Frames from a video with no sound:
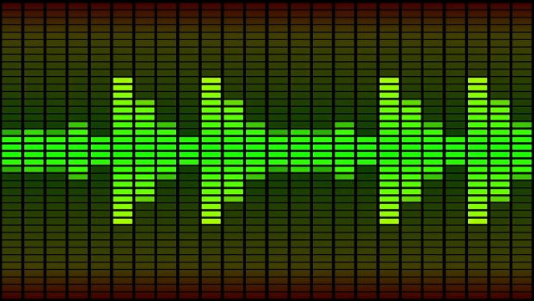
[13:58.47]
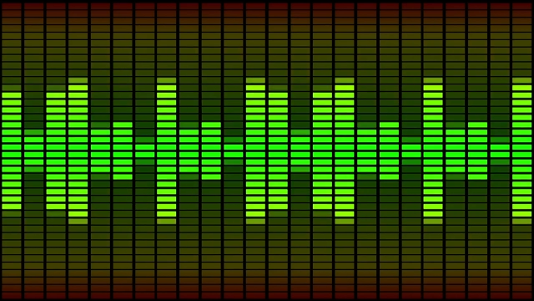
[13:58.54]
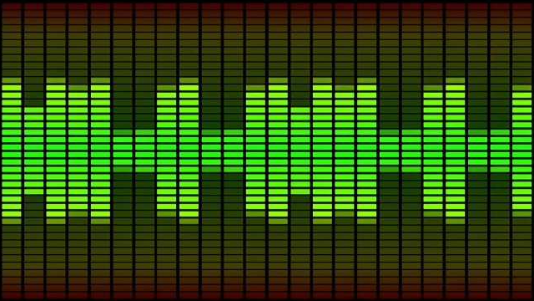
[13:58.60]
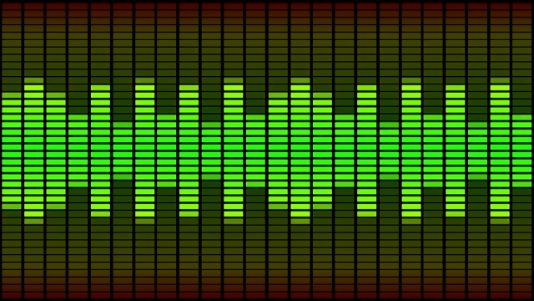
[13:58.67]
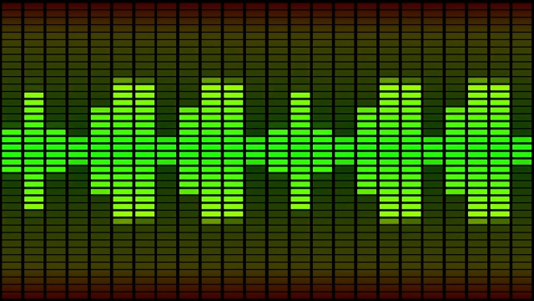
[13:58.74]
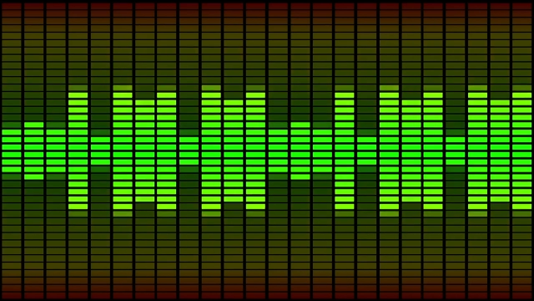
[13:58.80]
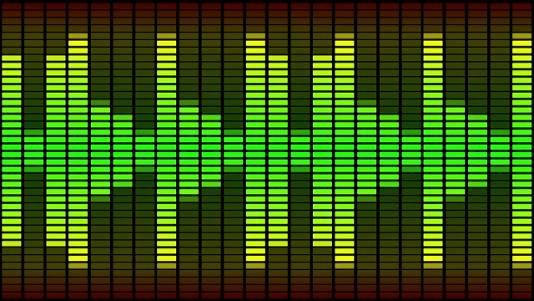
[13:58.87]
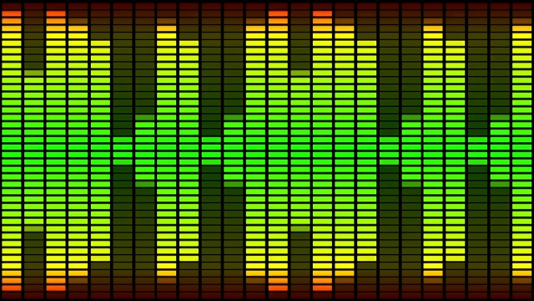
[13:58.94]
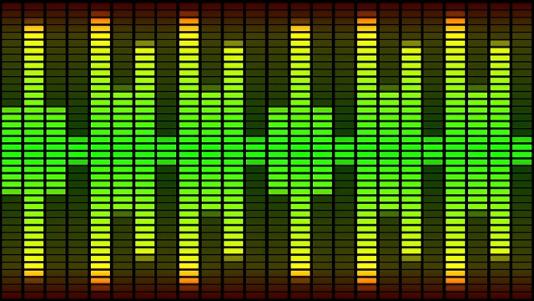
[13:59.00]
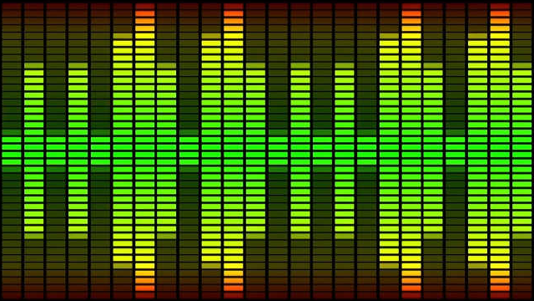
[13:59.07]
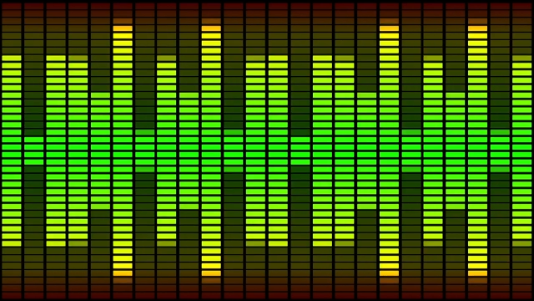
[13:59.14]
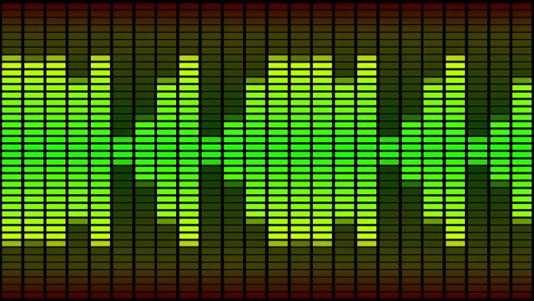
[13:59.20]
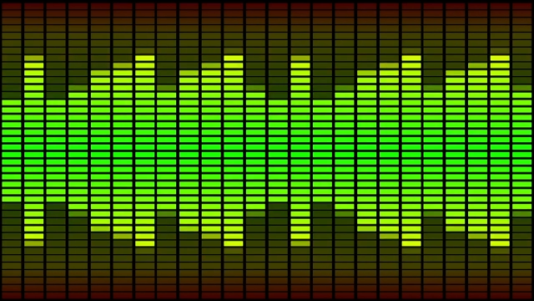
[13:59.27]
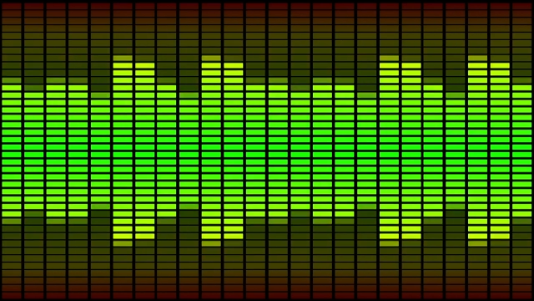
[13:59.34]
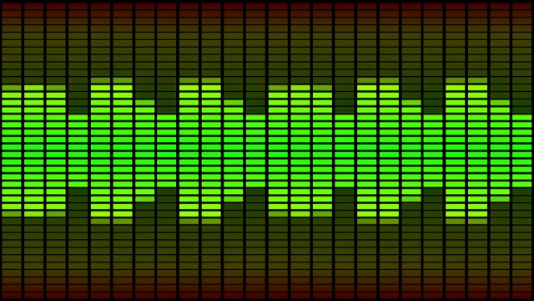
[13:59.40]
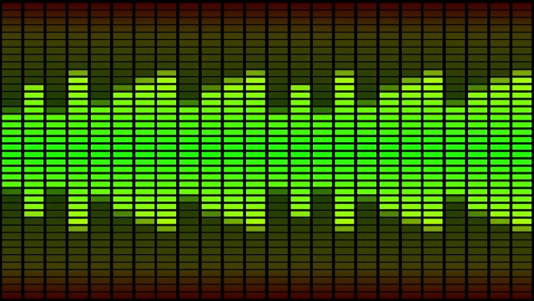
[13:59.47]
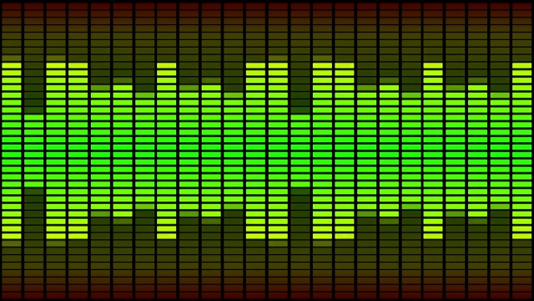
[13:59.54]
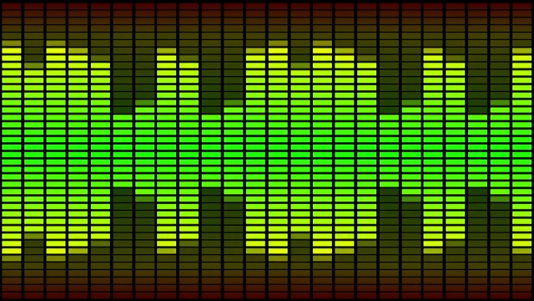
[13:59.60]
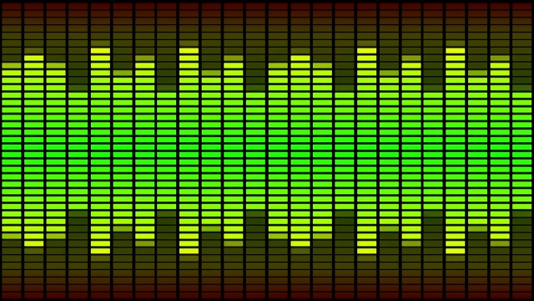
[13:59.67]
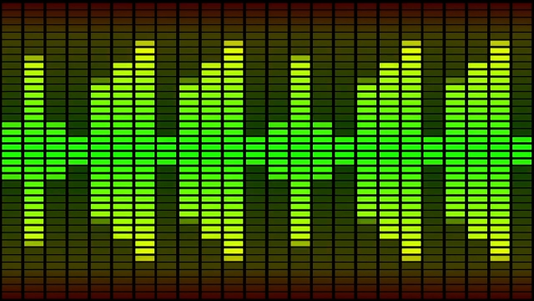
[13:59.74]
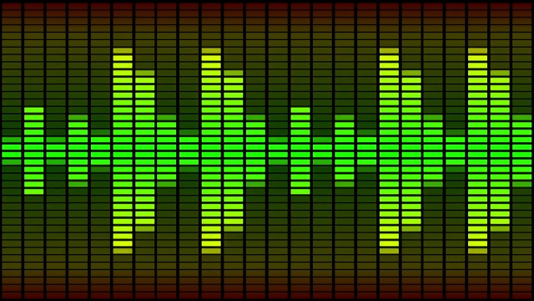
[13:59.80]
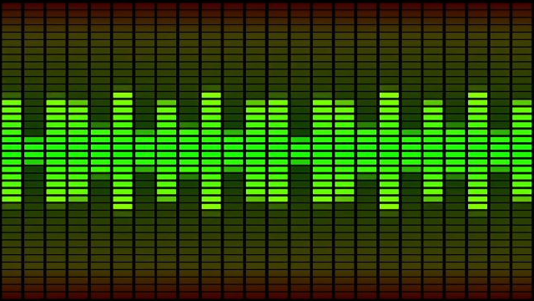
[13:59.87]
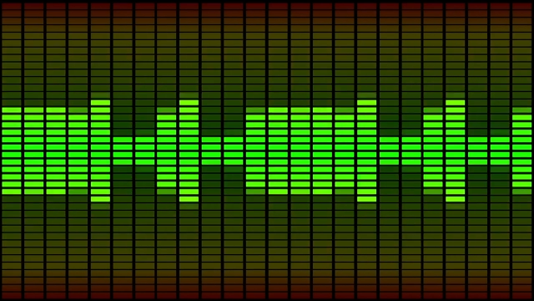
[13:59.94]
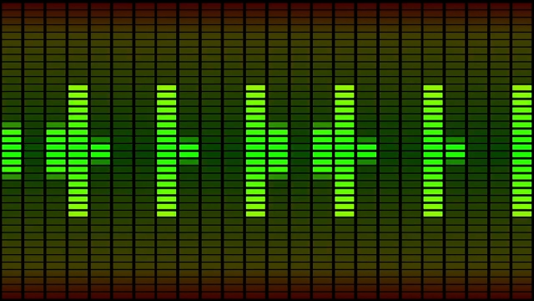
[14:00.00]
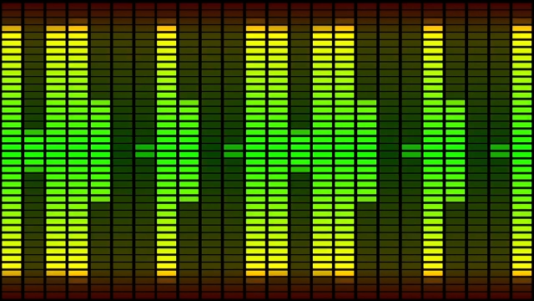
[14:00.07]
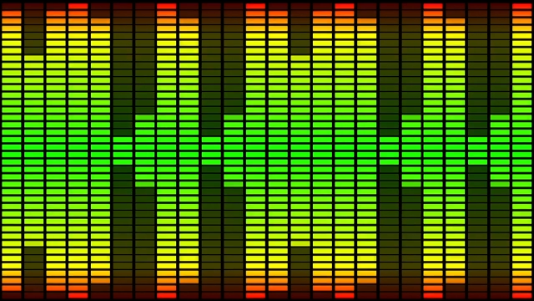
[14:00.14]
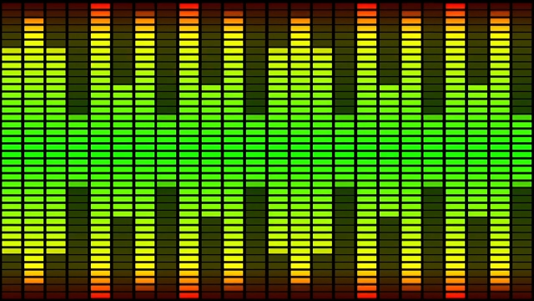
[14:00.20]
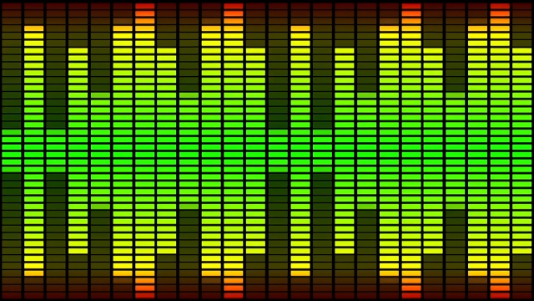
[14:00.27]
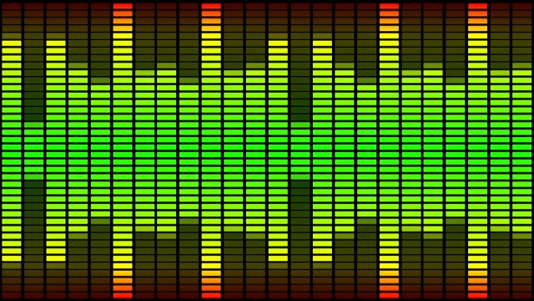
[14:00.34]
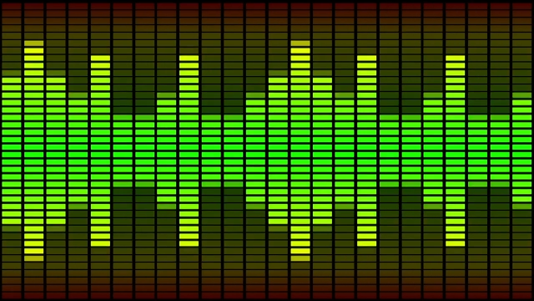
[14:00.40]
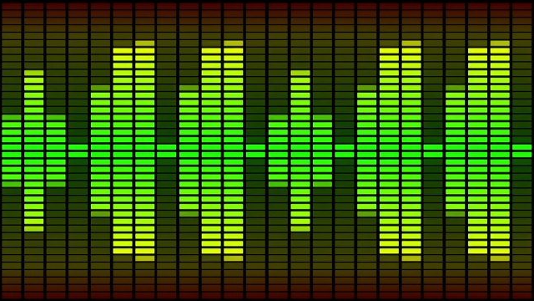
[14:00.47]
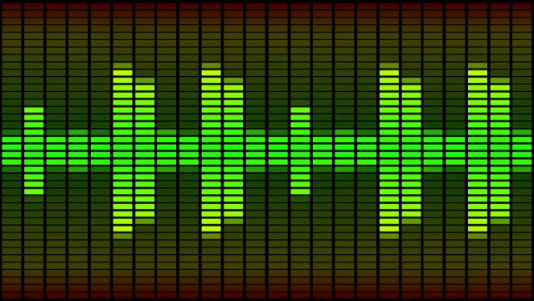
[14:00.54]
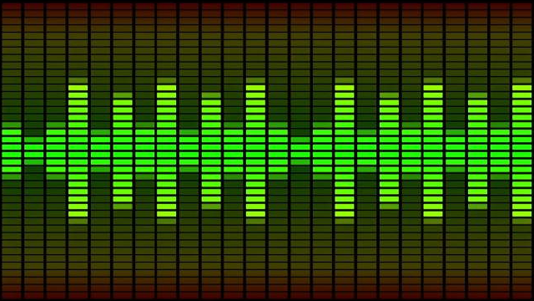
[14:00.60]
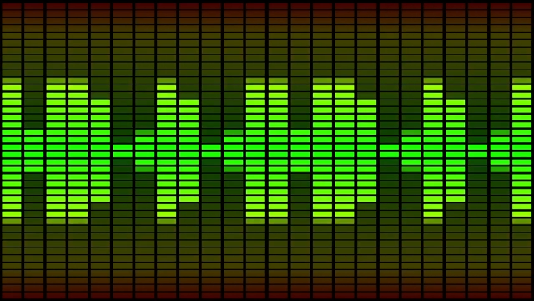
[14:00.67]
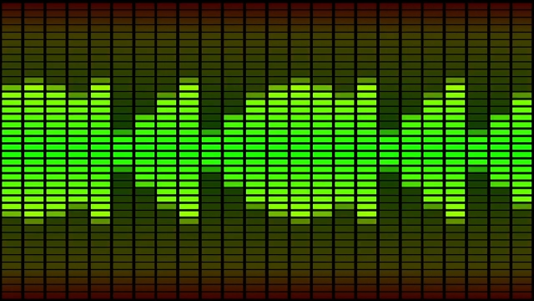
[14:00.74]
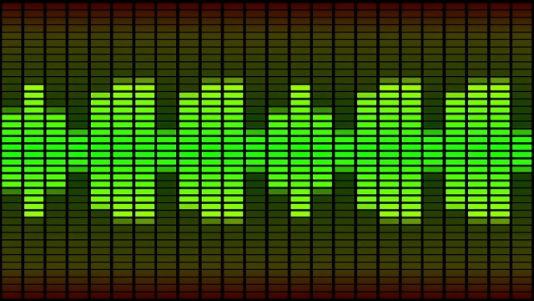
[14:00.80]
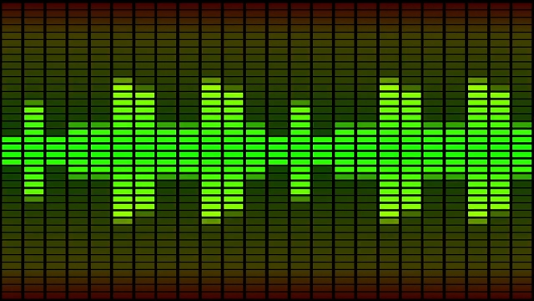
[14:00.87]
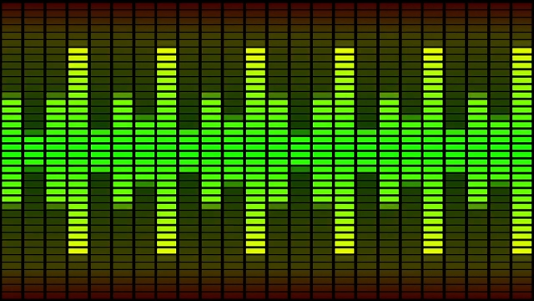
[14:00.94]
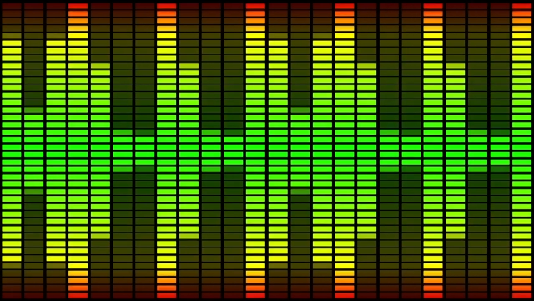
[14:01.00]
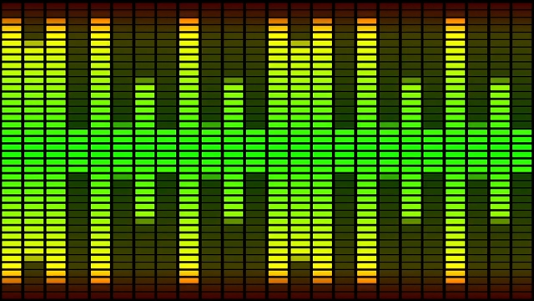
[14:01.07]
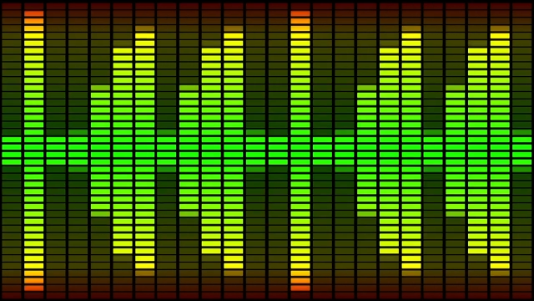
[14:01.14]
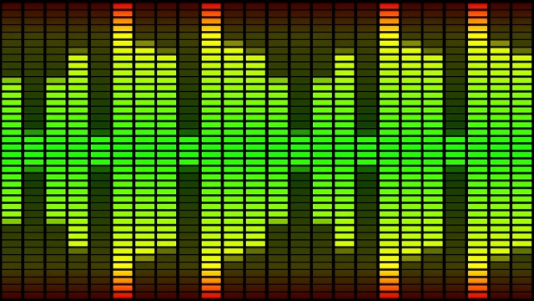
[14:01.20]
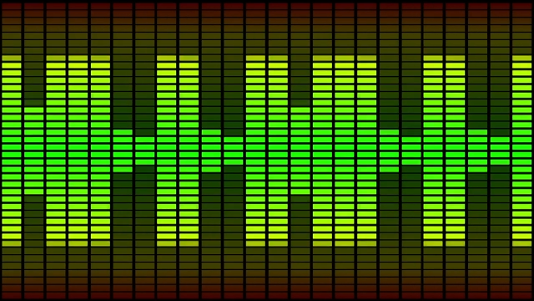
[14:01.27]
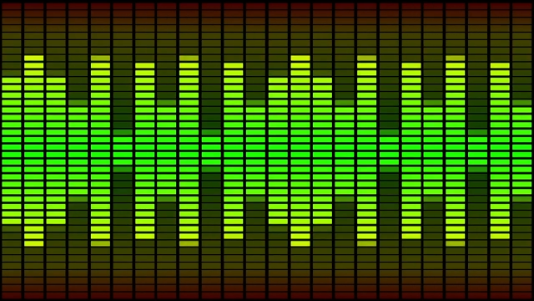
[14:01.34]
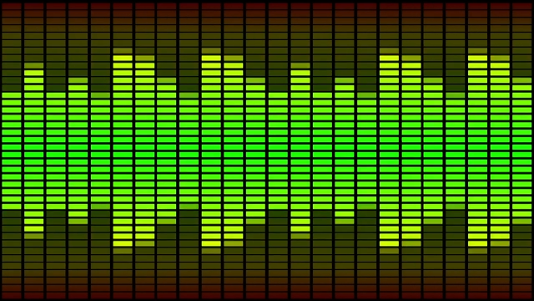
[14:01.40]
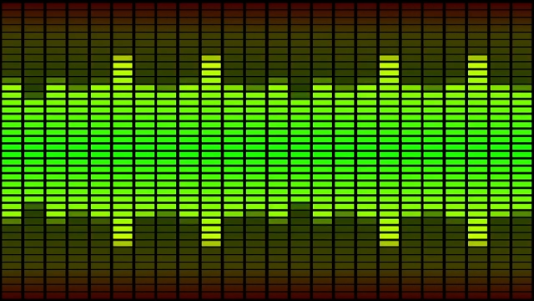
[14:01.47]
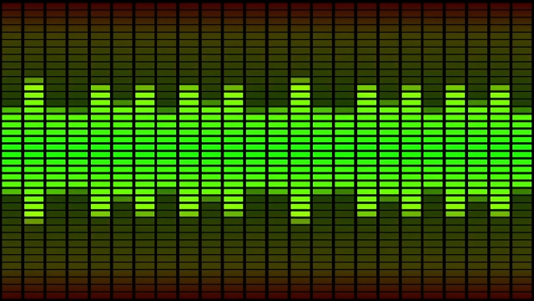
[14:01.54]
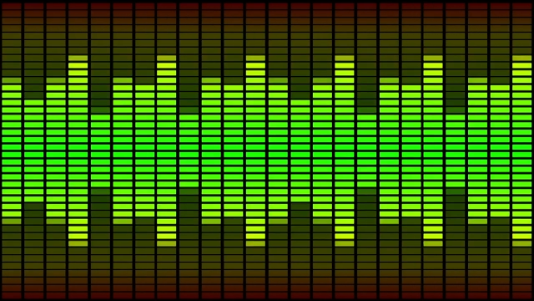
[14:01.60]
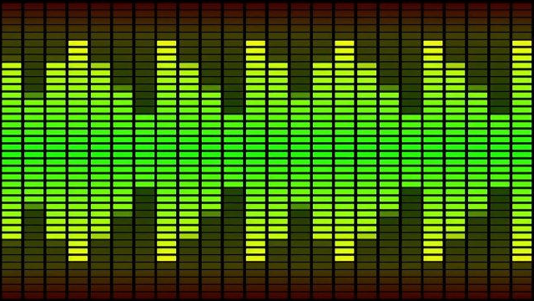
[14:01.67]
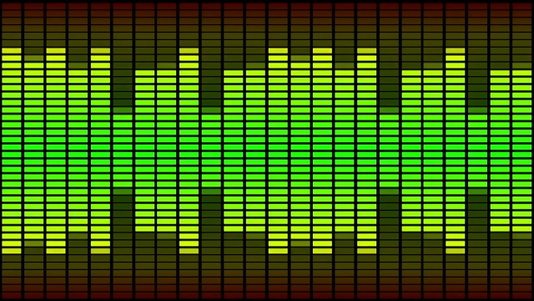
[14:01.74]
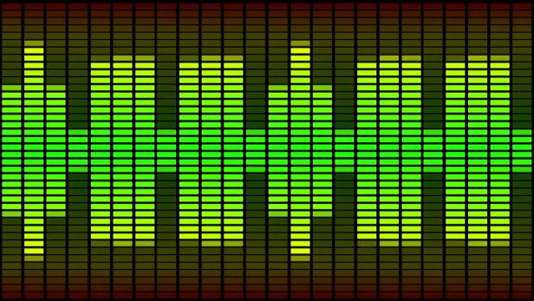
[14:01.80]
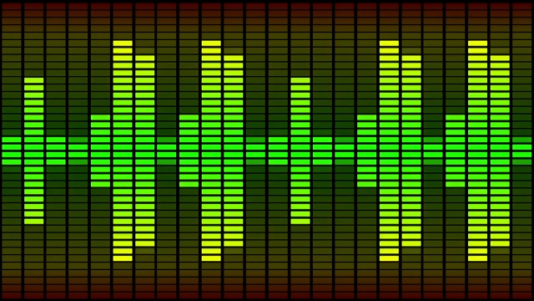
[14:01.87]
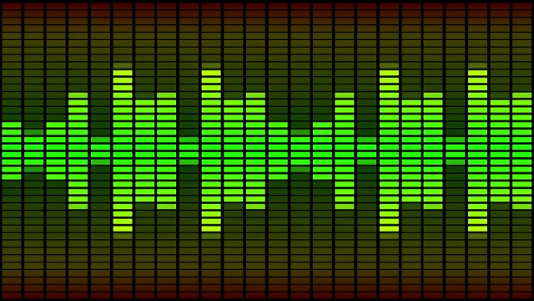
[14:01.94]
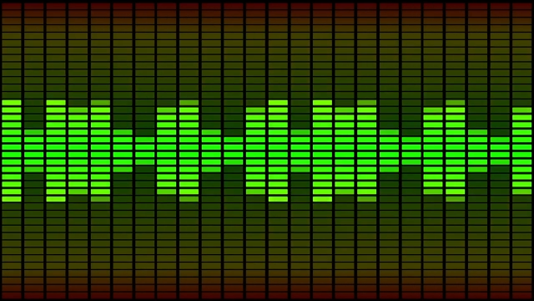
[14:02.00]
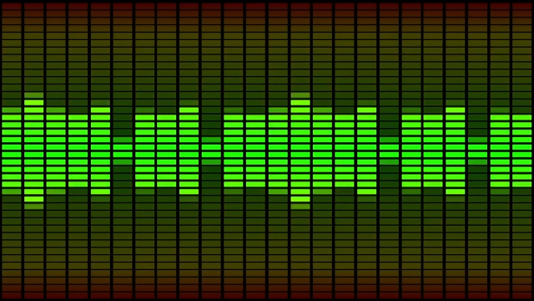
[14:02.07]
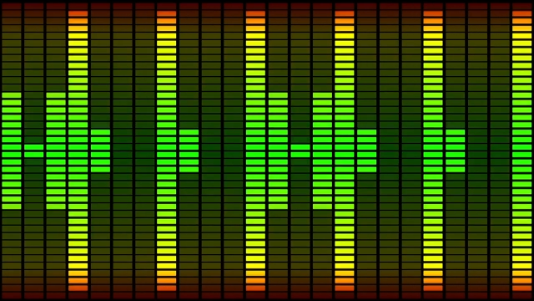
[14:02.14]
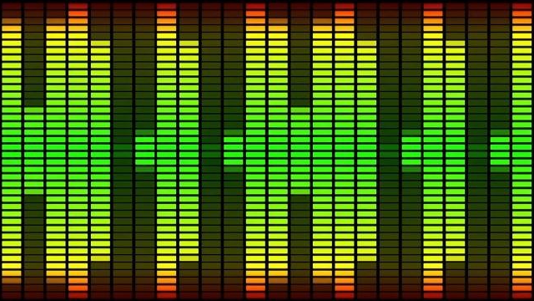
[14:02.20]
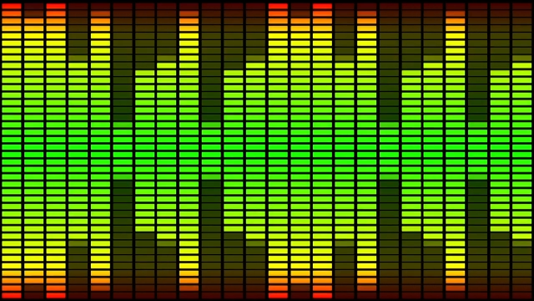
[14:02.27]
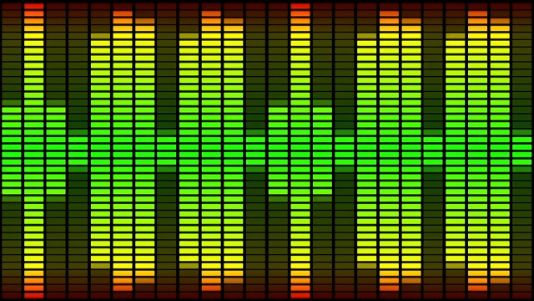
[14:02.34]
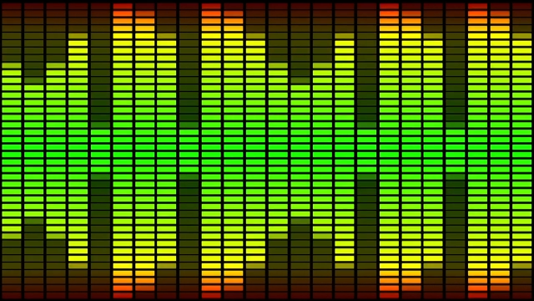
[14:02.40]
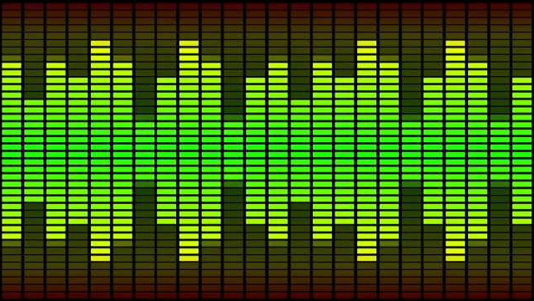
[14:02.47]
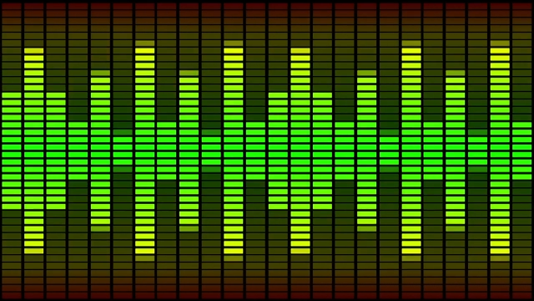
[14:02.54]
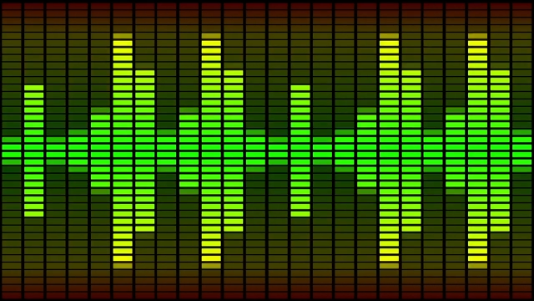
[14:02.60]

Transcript: [unreadable: no face in view]